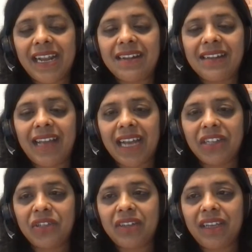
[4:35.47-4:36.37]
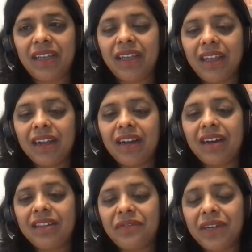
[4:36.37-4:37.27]
Intel actually
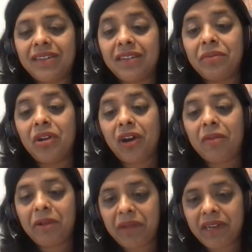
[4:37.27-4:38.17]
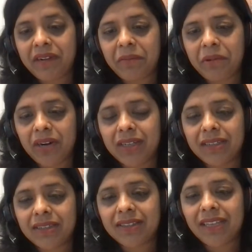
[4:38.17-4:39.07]
classifies them complementary
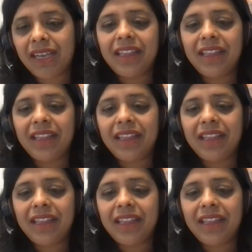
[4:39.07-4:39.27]
products.